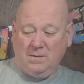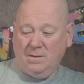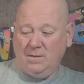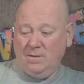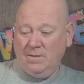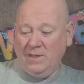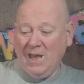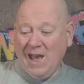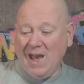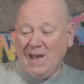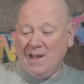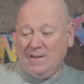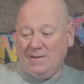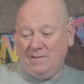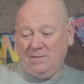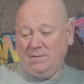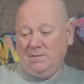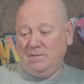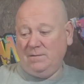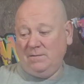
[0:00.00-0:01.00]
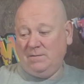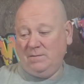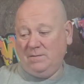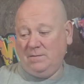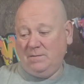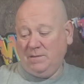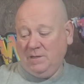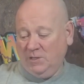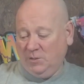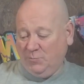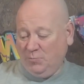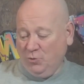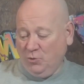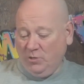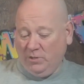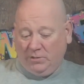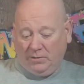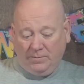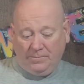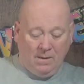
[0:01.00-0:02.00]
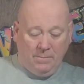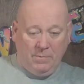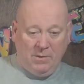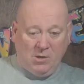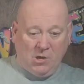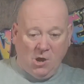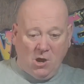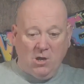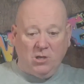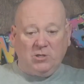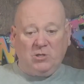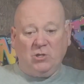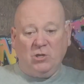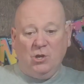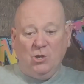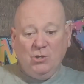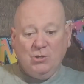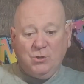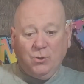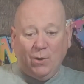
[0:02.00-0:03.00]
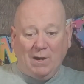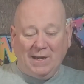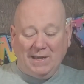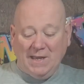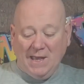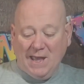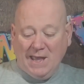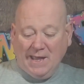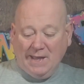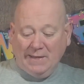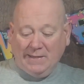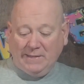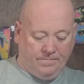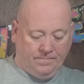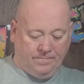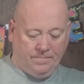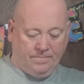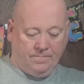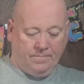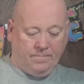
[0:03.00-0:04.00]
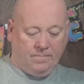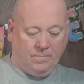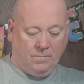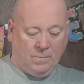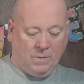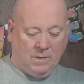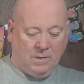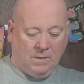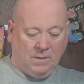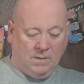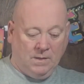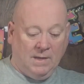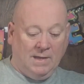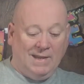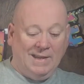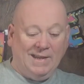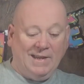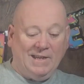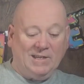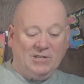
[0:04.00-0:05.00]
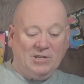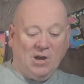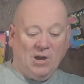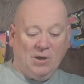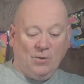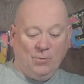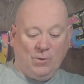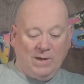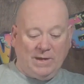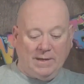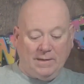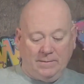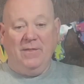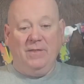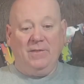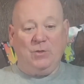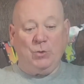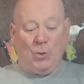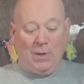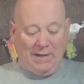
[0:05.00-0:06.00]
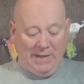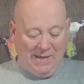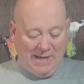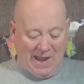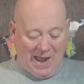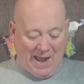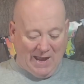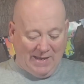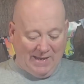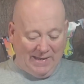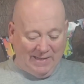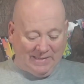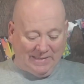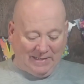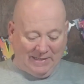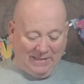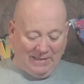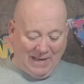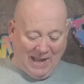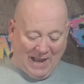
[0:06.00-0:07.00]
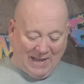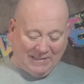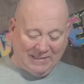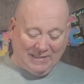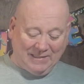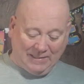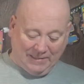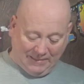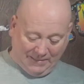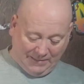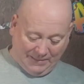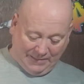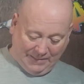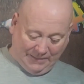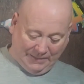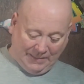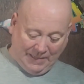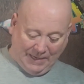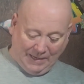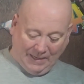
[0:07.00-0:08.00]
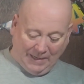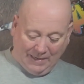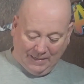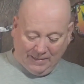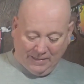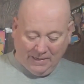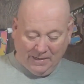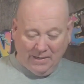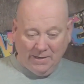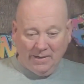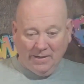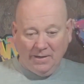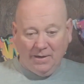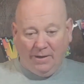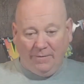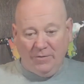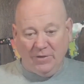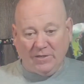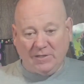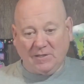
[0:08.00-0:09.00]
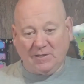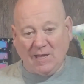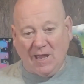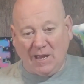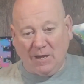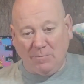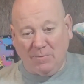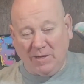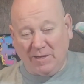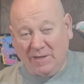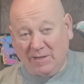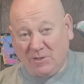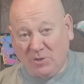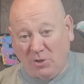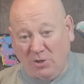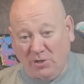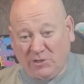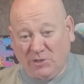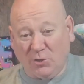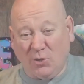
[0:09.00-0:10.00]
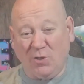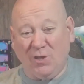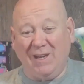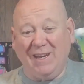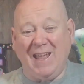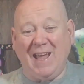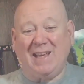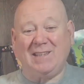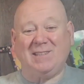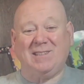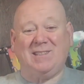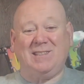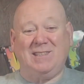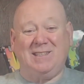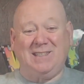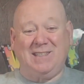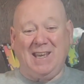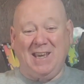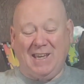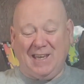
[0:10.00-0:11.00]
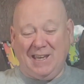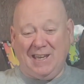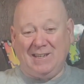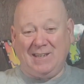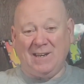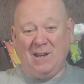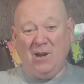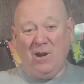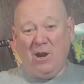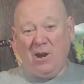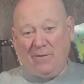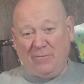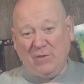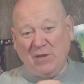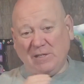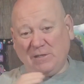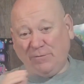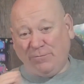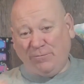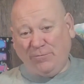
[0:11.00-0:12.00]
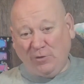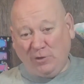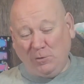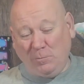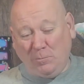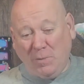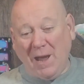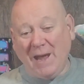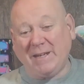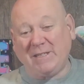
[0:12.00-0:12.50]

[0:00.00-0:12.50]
That is brutal because 28 is not a winner. 29 is the last ticket of this segment. It's also the last ticket of this full pack